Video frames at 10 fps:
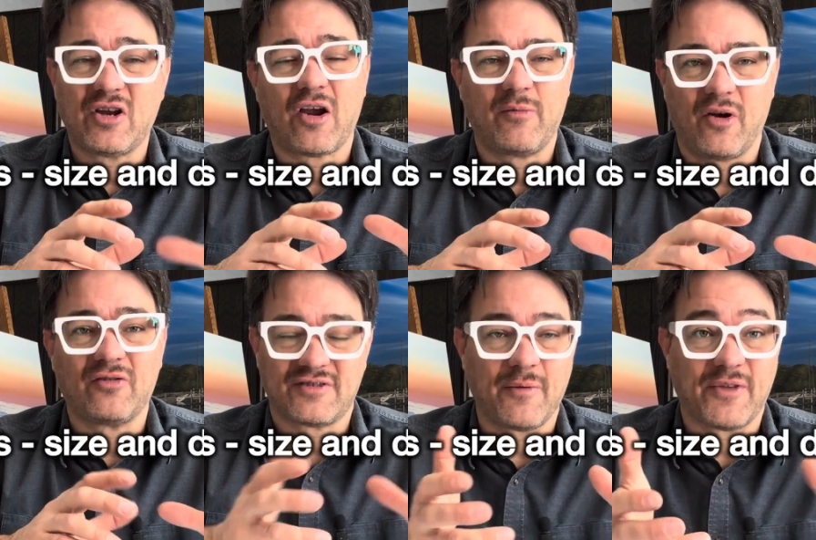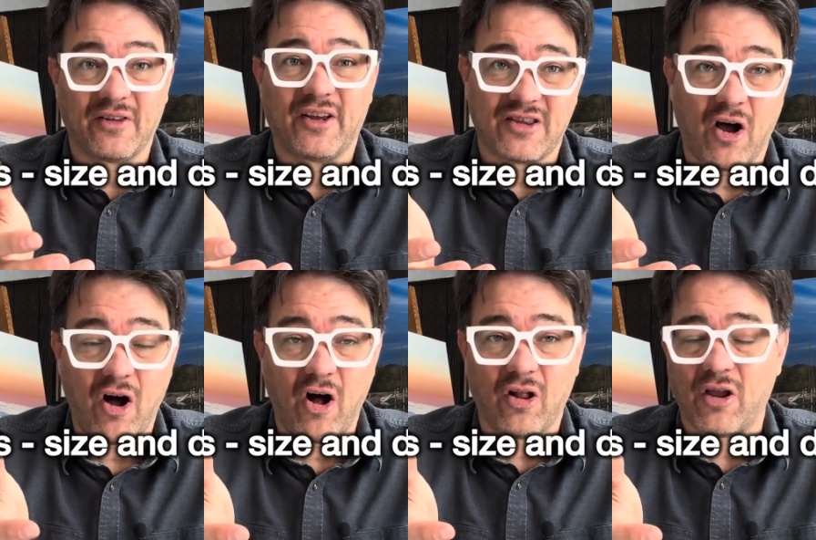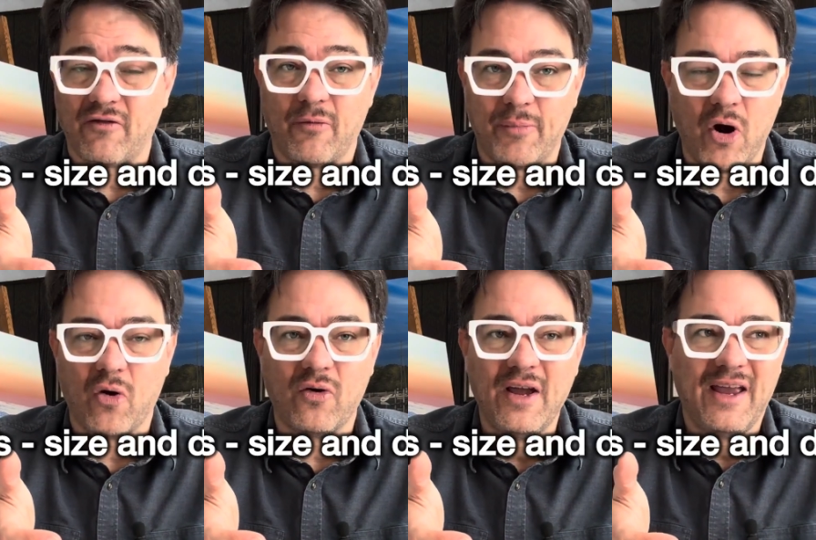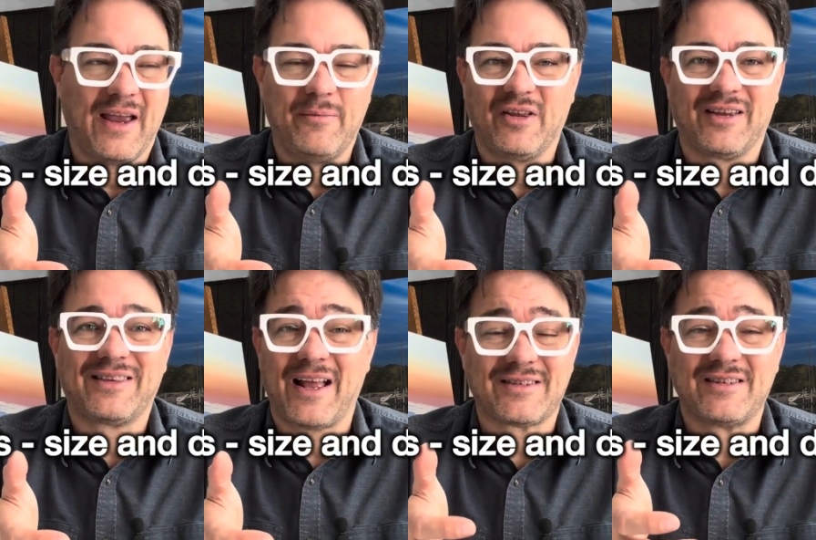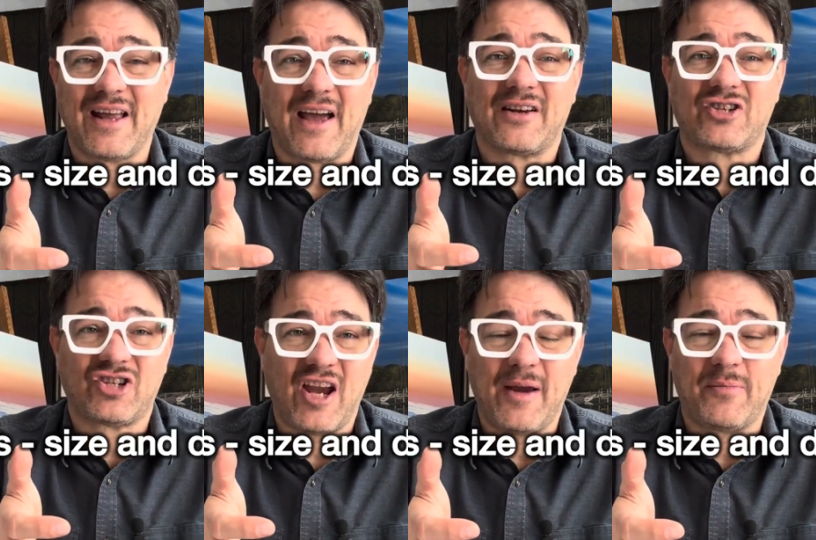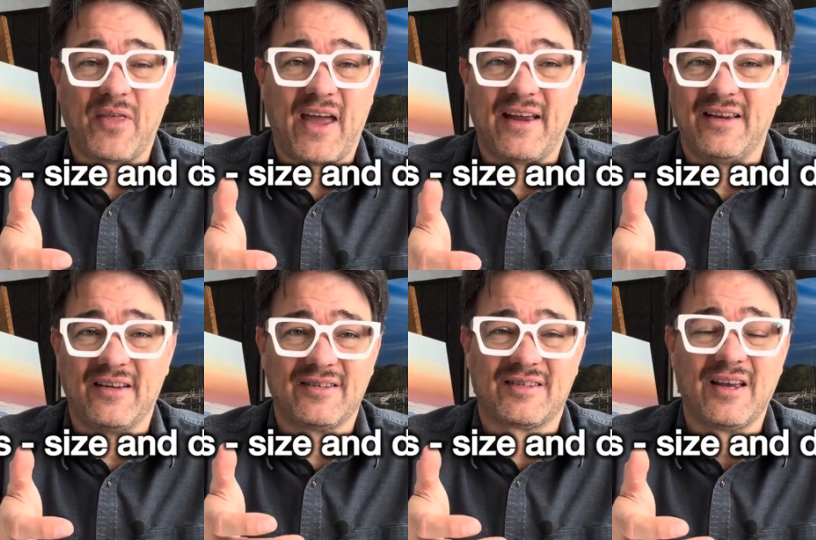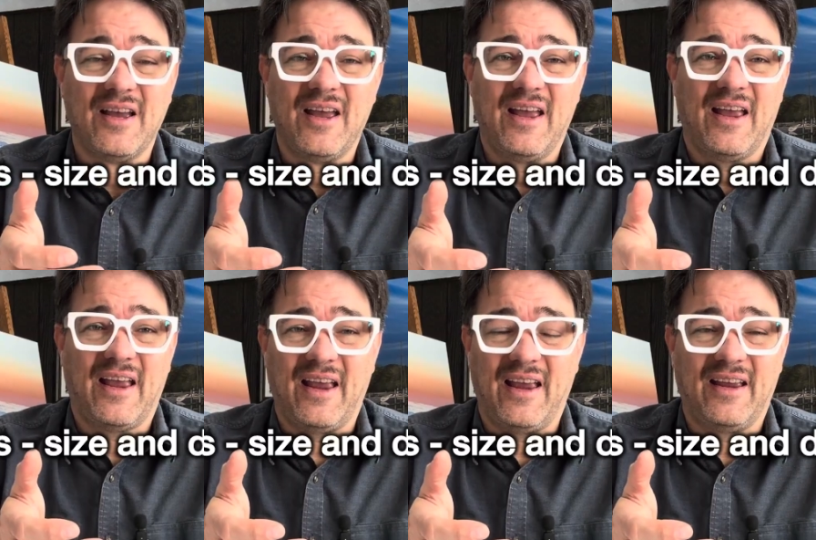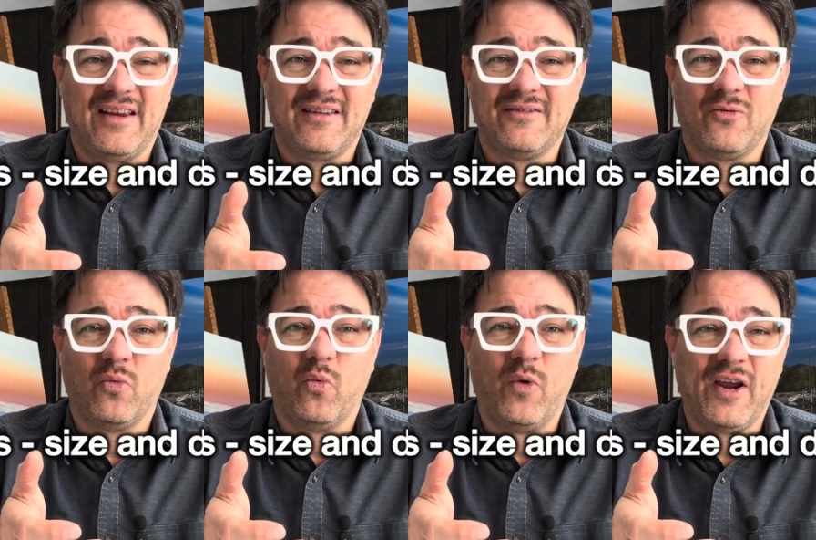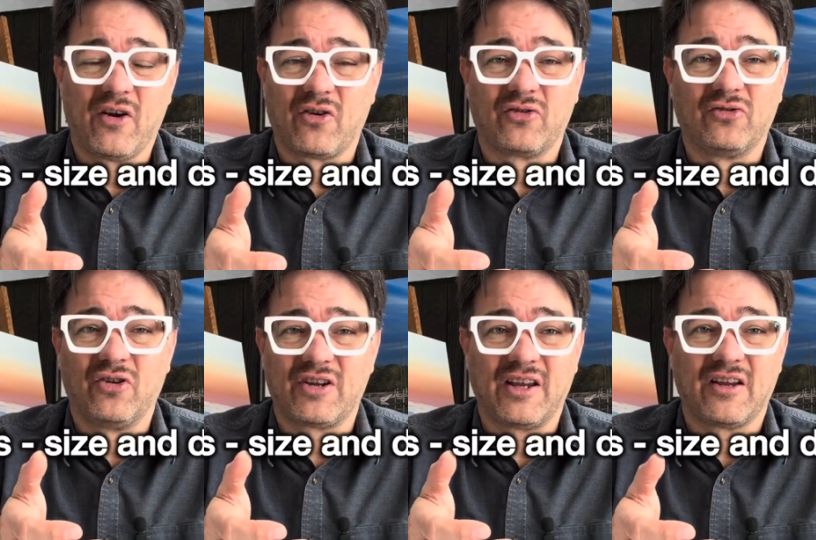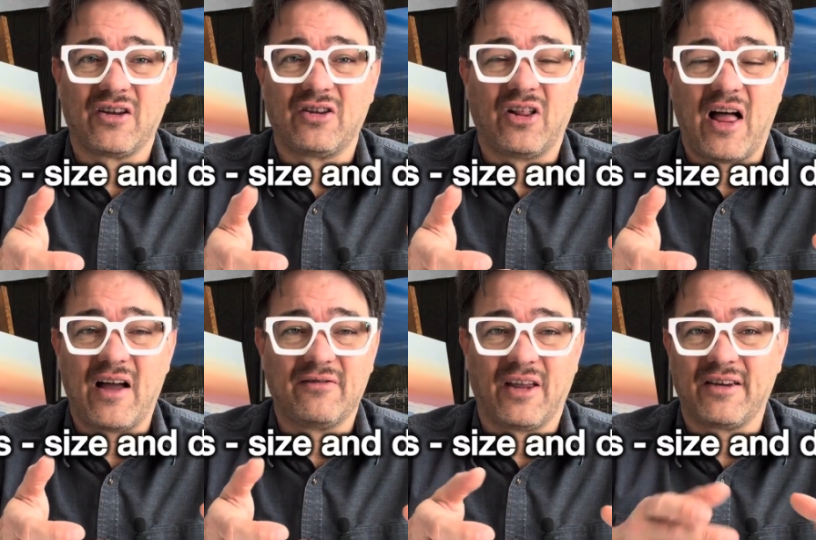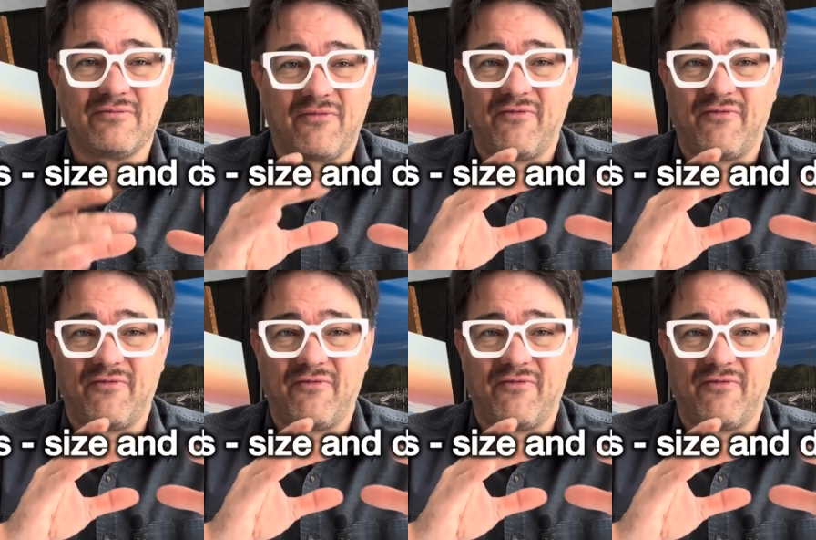talking about something like the hull of a boat and be like, "That's not a shape. That is a weird looking like